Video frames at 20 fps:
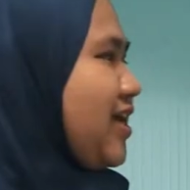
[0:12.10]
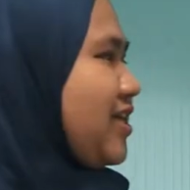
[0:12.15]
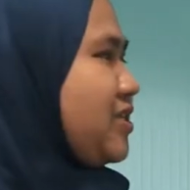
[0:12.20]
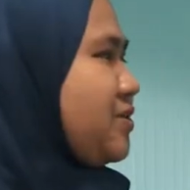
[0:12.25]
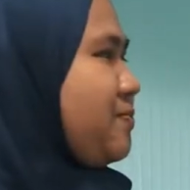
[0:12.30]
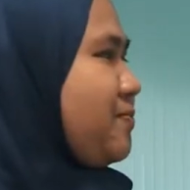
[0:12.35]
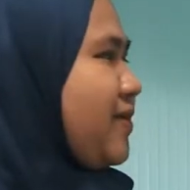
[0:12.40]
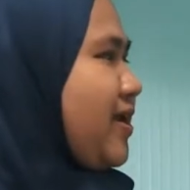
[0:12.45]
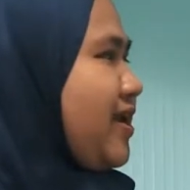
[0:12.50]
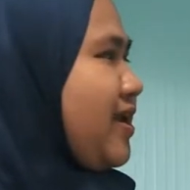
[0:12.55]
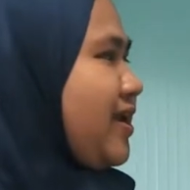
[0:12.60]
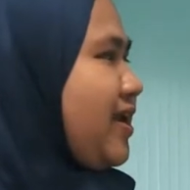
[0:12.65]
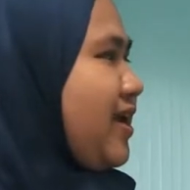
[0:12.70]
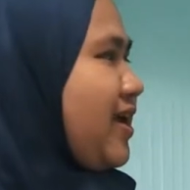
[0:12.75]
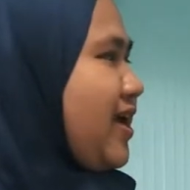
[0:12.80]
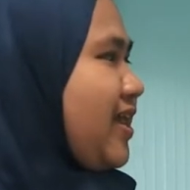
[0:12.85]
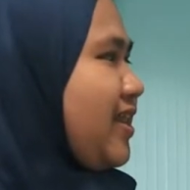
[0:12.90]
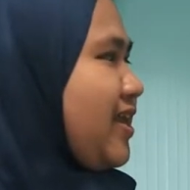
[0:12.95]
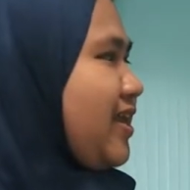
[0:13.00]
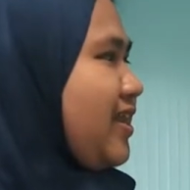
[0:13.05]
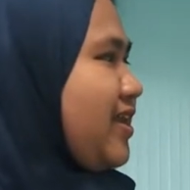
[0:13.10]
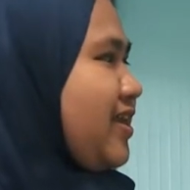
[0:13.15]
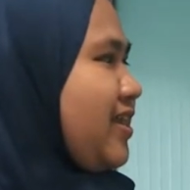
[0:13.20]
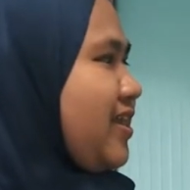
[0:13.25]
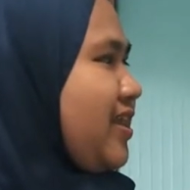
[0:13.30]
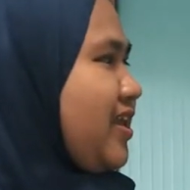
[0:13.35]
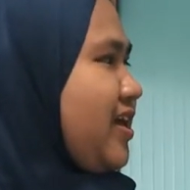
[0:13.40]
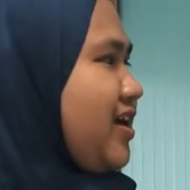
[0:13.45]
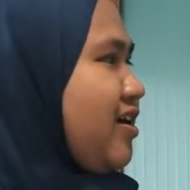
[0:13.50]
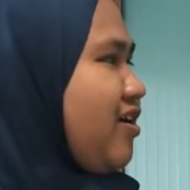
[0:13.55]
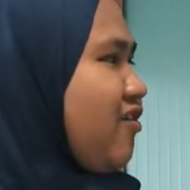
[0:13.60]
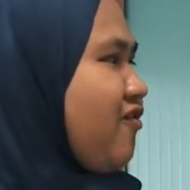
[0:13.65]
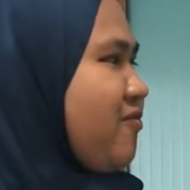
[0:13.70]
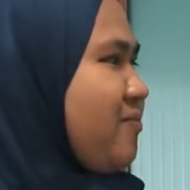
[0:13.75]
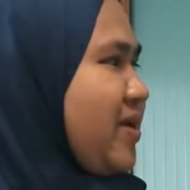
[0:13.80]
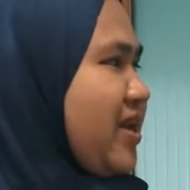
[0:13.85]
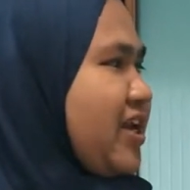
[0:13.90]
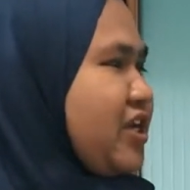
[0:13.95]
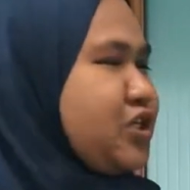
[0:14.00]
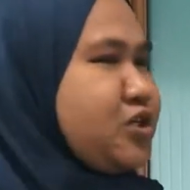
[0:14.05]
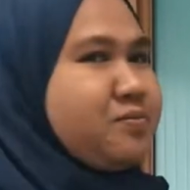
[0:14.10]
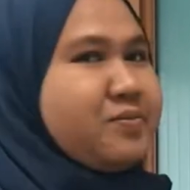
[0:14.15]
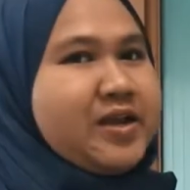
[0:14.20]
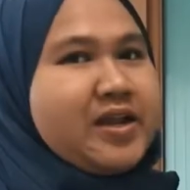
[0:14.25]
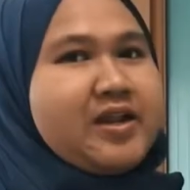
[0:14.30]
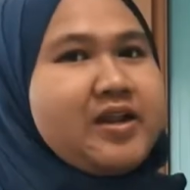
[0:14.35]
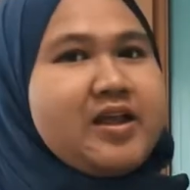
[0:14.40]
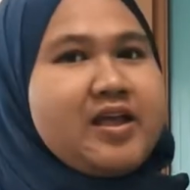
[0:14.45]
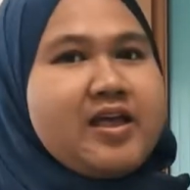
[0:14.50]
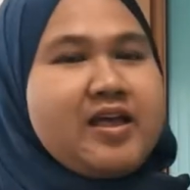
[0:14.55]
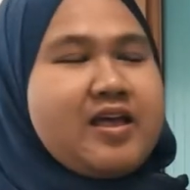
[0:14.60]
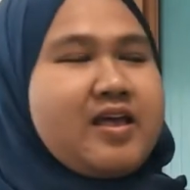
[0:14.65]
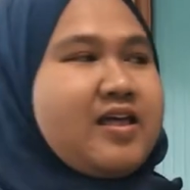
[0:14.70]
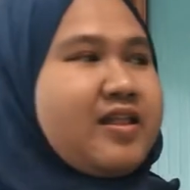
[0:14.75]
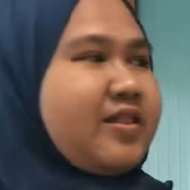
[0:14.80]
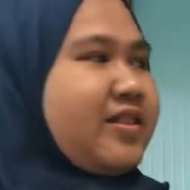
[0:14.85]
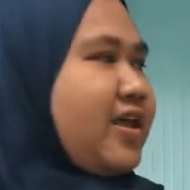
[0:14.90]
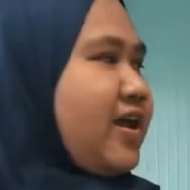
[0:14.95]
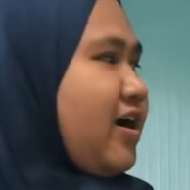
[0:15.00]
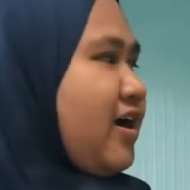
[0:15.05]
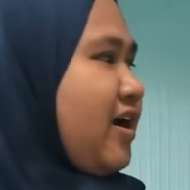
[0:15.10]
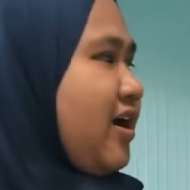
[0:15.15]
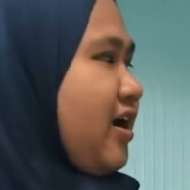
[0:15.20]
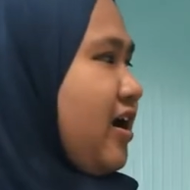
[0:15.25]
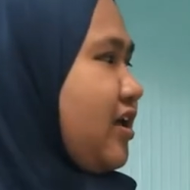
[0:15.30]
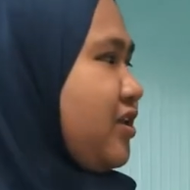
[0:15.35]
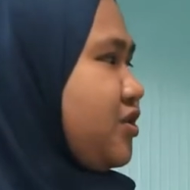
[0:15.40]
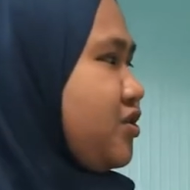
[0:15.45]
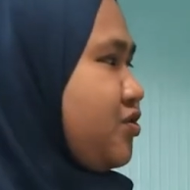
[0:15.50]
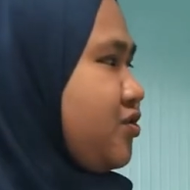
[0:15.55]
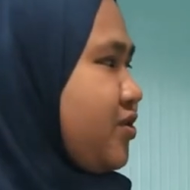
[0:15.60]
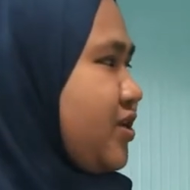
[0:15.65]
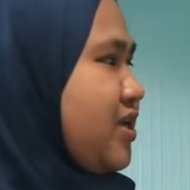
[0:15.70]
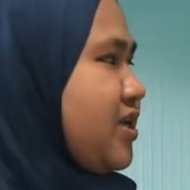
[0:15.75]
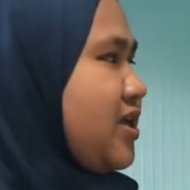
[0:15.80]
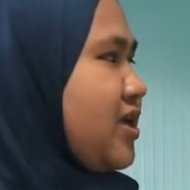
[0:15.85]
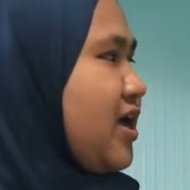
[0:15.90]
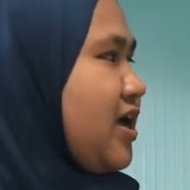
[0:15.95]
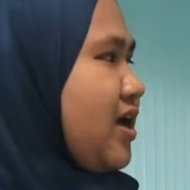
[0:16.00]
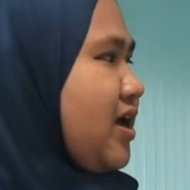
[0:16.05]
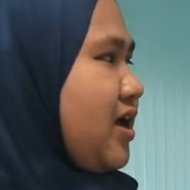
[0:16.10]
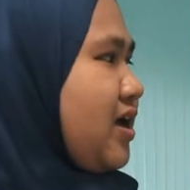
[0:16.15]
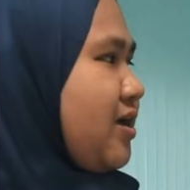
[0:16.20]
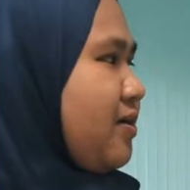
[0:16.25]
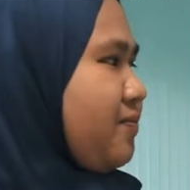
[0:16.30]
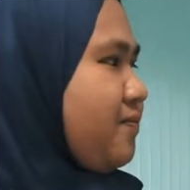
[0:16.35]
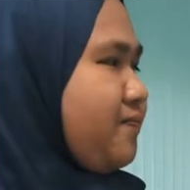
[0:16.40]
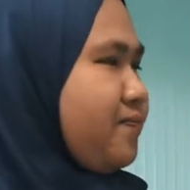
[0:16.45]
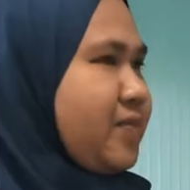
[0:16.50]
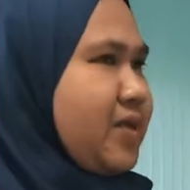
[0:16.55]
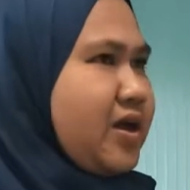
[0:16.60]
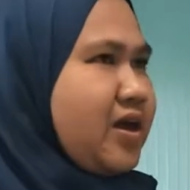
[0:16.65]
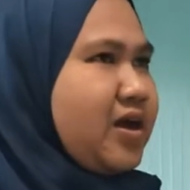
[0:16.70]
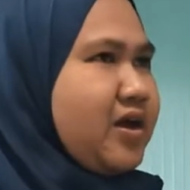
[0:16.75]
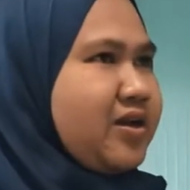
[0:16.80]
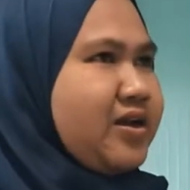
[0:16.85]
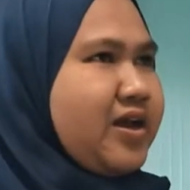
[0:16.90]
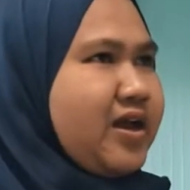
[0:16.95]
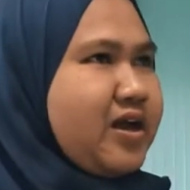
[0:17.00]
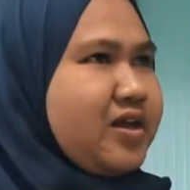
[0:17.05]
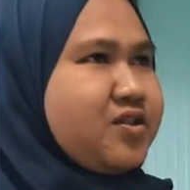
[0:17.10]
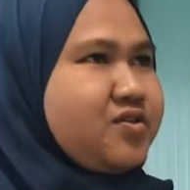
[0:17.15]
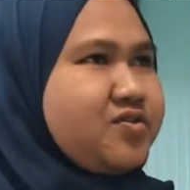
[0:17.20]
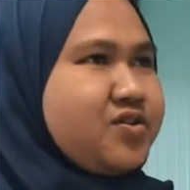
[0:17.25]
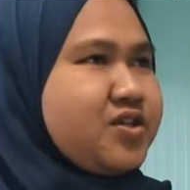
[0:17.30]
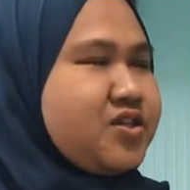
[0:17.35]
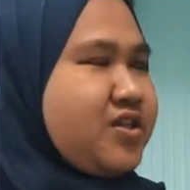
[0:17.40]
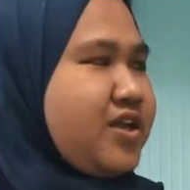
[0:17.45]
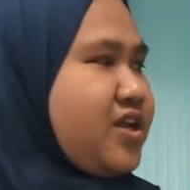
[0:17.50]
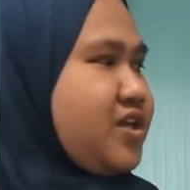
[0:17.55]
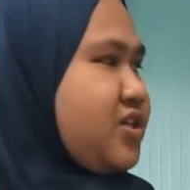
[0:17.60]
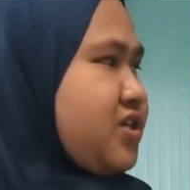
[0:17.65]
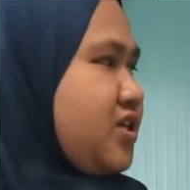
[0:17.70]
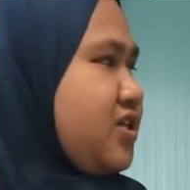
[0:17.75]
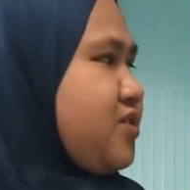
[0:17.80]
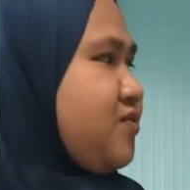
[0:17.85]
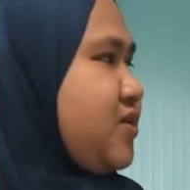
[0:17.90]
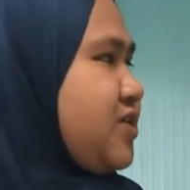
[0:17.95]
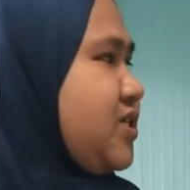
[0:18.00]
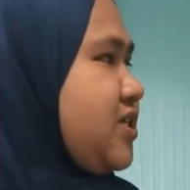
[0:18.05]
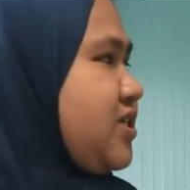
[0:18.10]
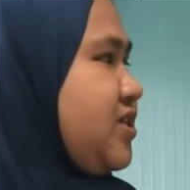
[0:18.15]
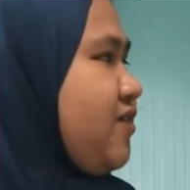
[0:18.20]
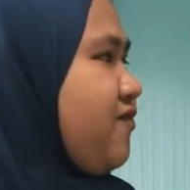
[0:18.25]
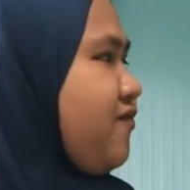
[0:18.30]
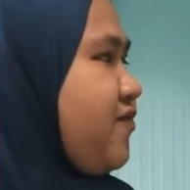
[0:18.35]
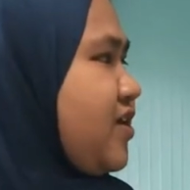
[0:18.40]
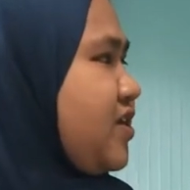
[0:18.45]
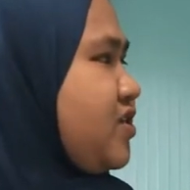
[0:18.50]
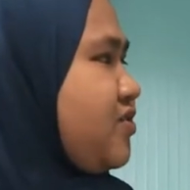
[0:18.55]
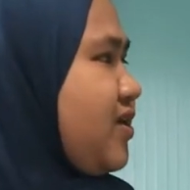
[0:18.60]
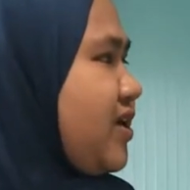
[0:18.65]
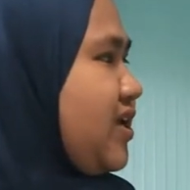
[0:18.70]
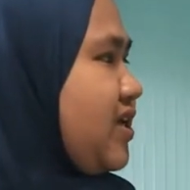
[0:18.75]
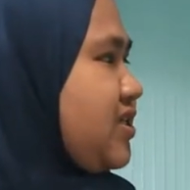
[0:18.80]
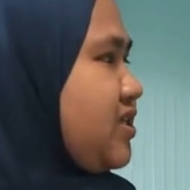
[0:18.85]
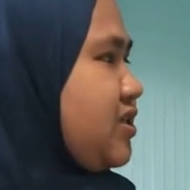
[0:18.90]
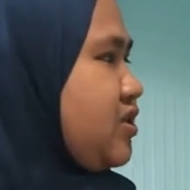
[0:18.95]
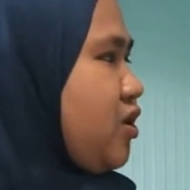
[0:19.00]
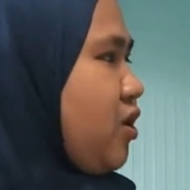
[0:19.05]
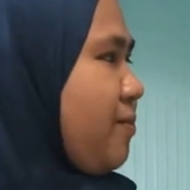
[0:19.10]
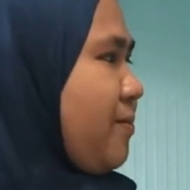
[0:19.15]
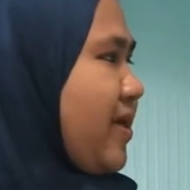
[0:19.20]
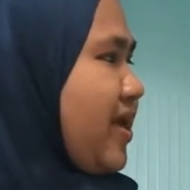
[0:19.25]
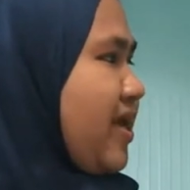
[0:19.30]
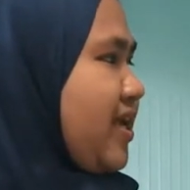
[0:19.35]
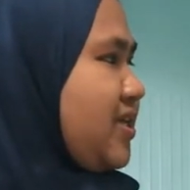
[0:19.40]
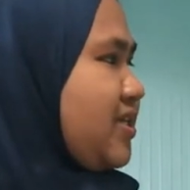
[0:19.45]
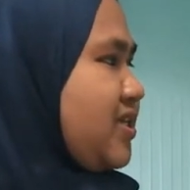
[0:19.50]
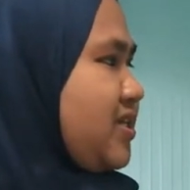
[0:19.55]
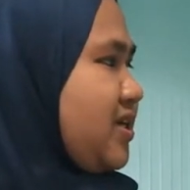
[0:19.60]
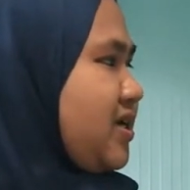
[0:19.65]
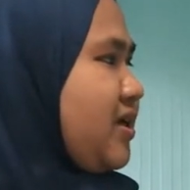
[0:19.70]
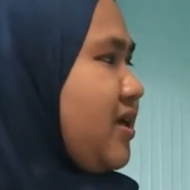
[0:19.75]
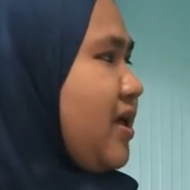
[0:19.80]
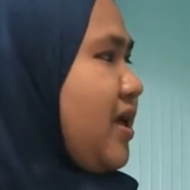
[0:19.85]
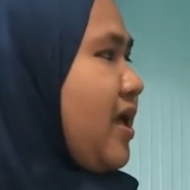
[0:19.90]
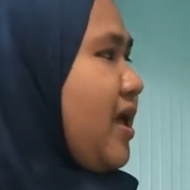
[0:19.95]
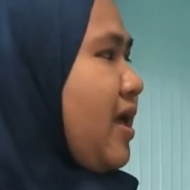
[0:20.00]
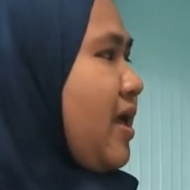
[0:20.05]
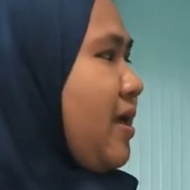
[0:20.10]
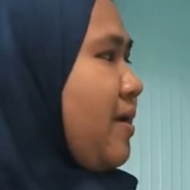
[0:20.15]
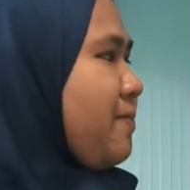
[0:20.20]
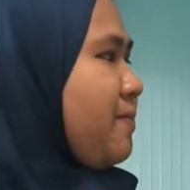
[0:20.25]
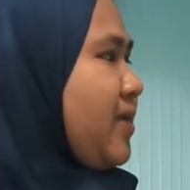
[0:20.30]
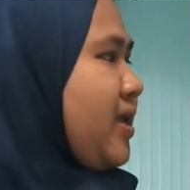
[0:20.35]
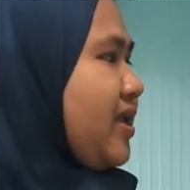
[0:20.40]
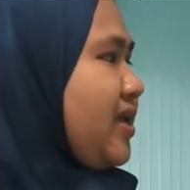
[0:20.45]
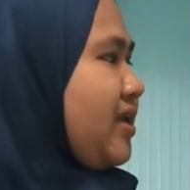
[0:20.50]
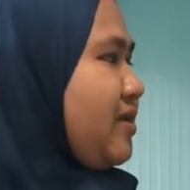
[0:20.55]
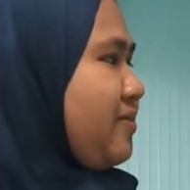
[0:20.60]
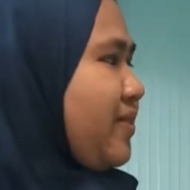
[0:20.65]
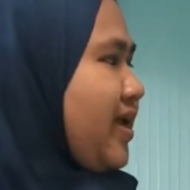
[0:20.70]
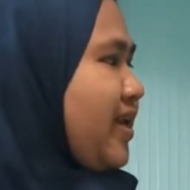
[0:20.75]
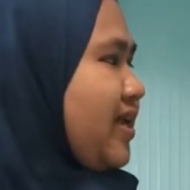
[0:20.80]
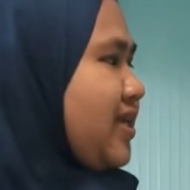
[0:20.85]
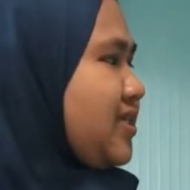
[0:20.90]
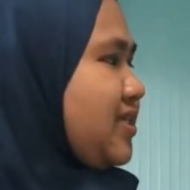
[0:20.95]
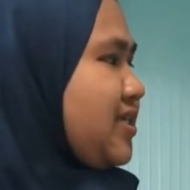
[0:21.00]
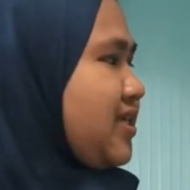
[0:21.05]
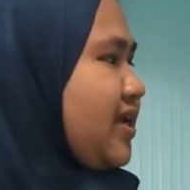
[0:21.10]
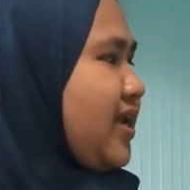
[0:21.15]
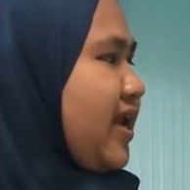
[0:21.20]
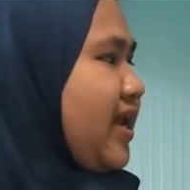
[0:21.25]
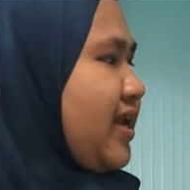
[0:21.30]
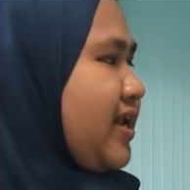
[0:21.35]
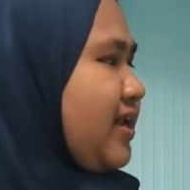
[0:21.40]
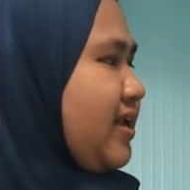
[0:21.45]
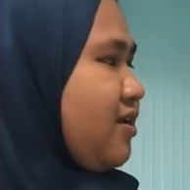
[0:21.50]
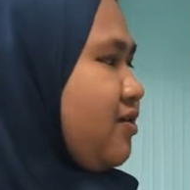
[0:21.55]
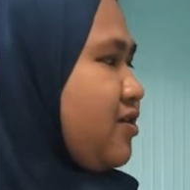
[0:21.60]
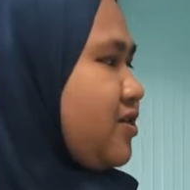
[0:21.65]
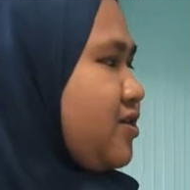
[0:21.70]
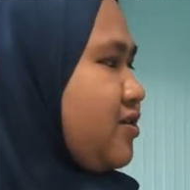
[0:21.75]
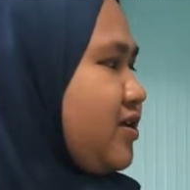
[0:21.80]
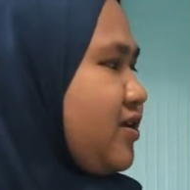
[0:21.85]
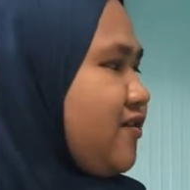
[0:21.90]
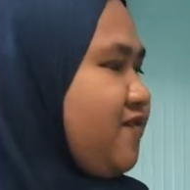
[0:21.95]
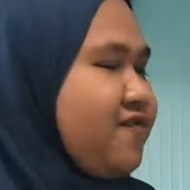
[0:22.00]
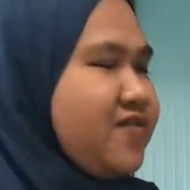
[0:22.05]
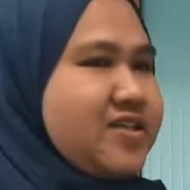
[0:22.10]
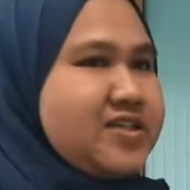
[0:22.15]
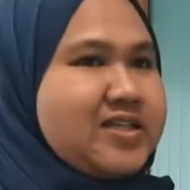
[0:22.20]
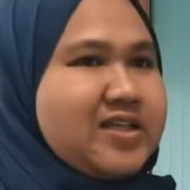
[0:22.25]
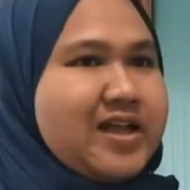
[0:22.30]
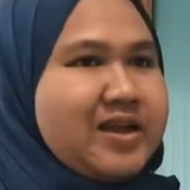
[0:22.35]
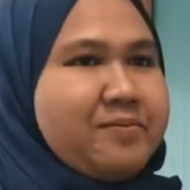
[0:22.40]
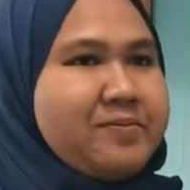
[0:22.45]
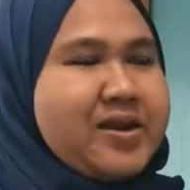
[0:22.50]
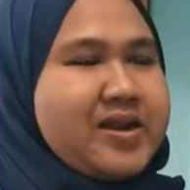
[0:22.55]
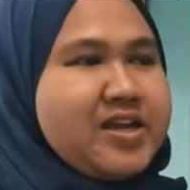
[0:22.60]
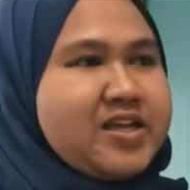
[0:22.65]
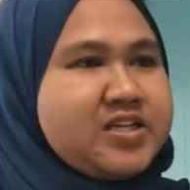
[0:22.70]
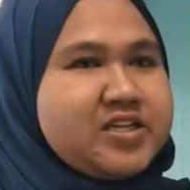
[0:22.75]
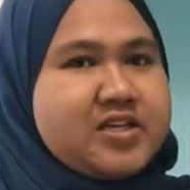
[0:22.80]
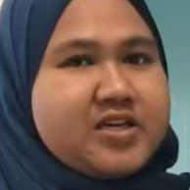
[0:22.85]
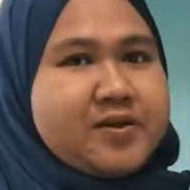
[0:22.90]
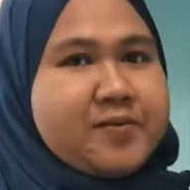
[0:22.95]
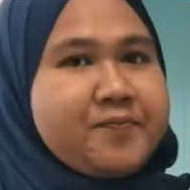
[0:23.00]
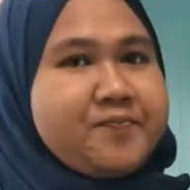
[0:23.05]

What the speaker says: explained regarding the tier of management. There are three stages, which is the first one is top manager, middle manager, and also the first line manager.